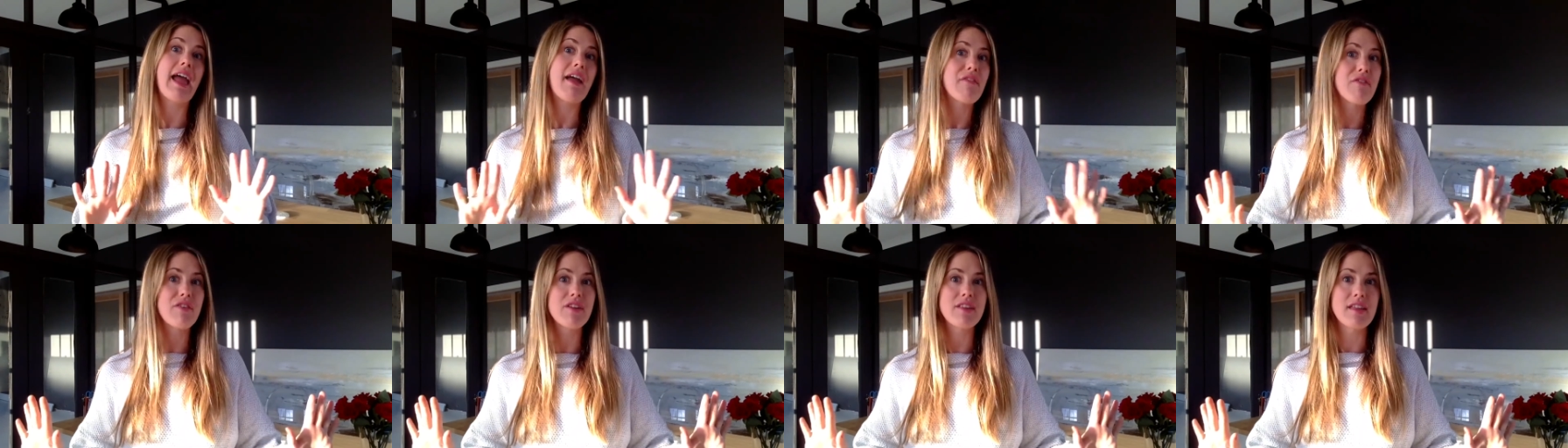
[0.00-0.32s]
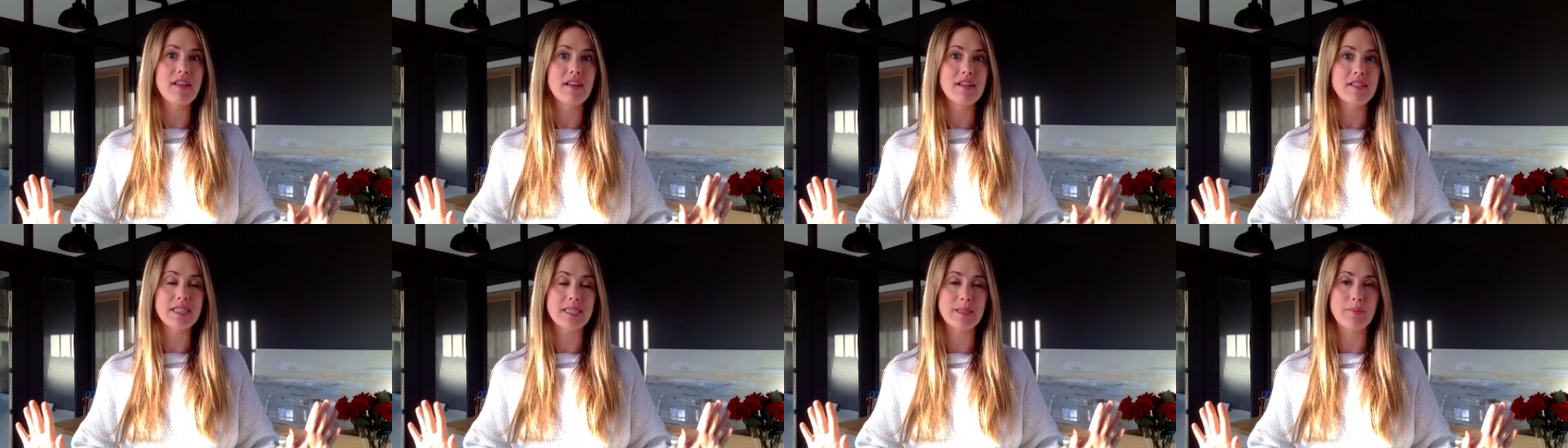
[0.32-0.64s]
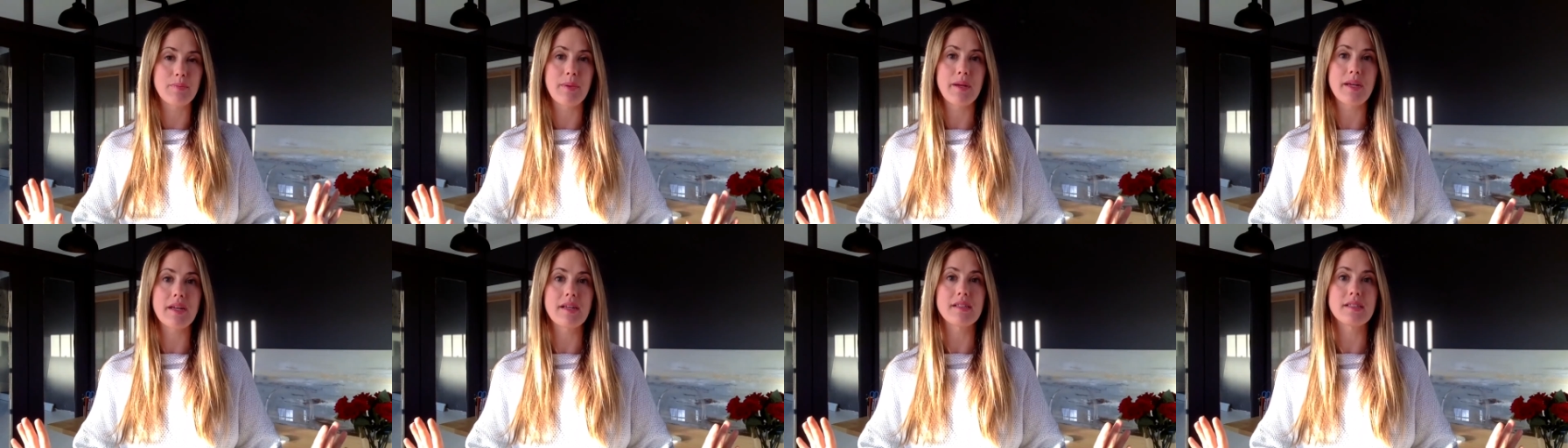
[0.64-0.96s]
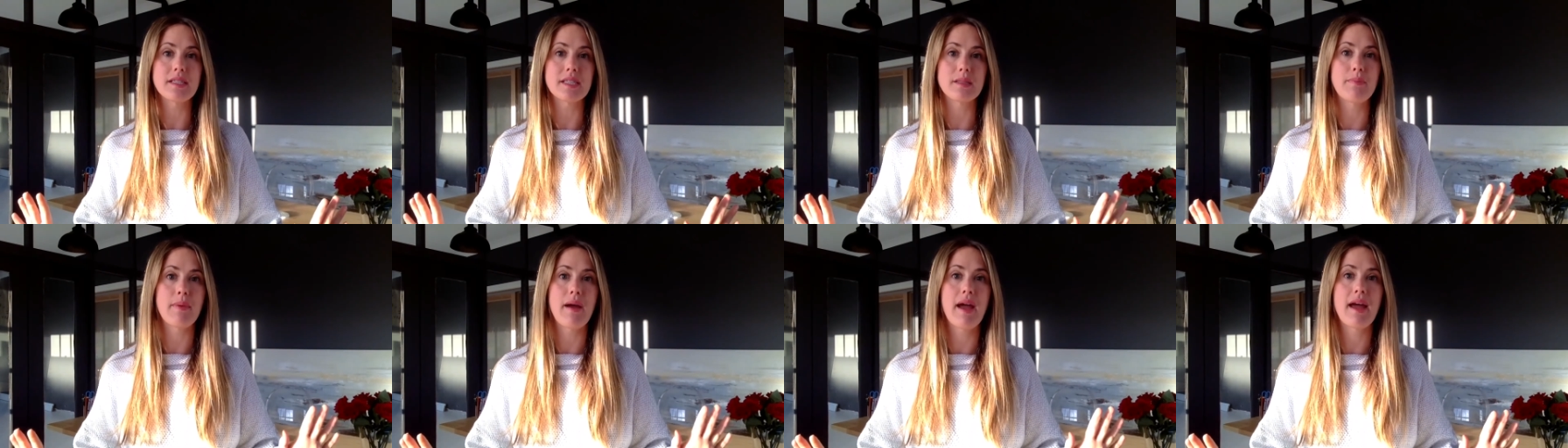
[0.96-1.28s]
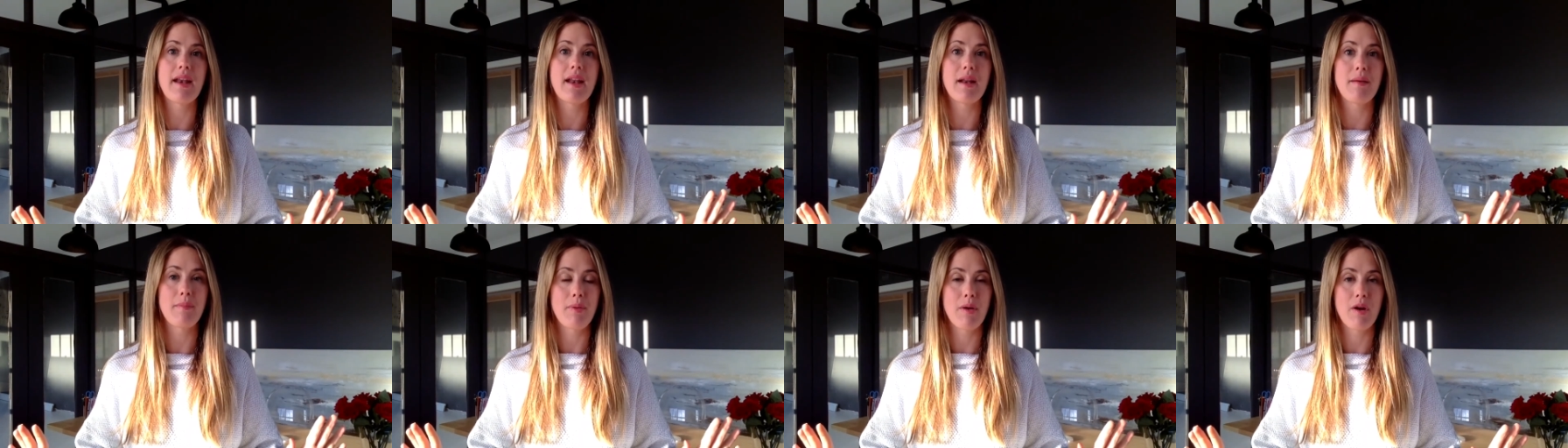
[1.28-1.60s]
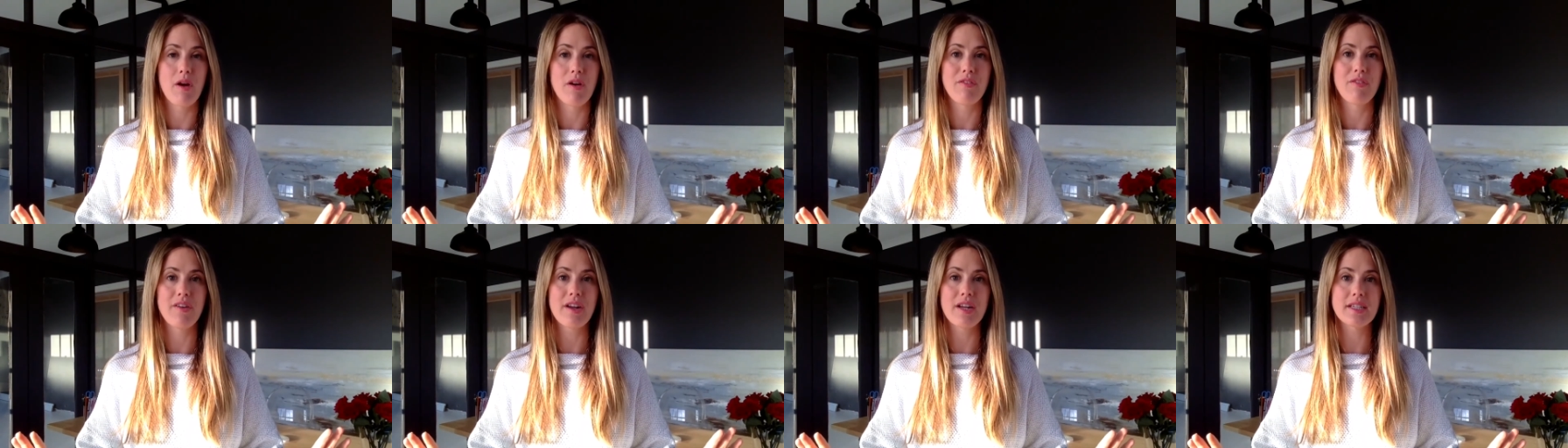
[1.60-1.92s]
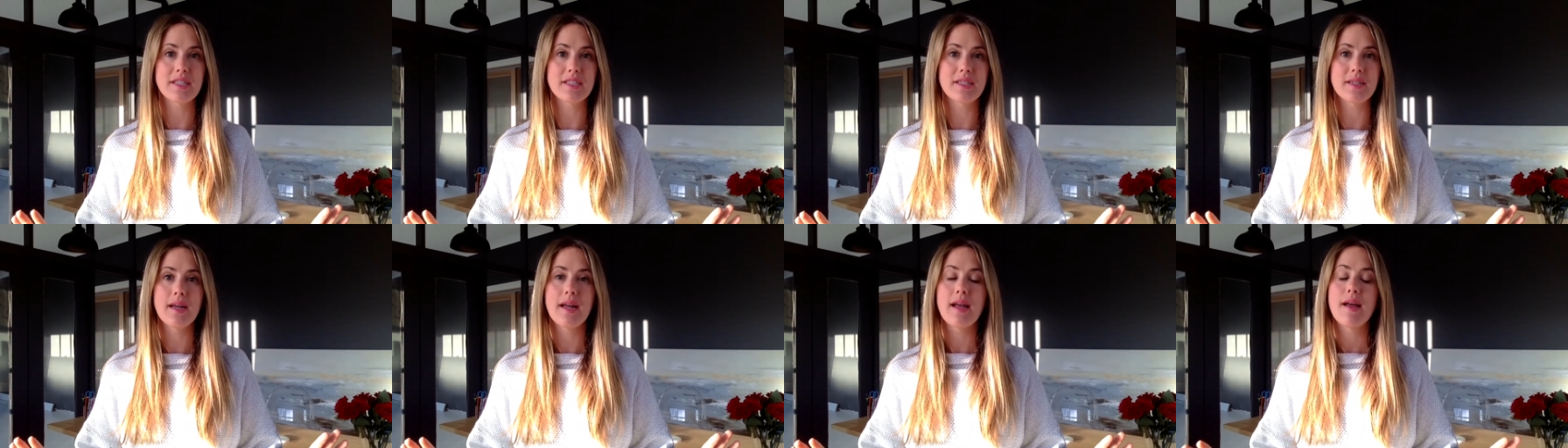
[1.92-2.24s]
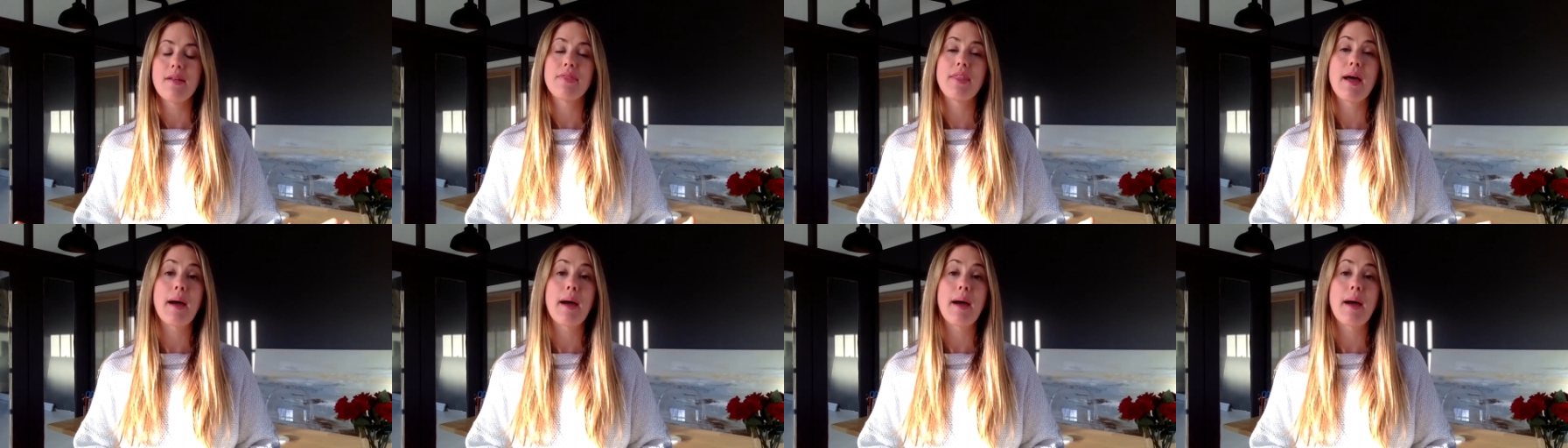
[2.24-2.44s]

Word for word: everything spick and span and perfect,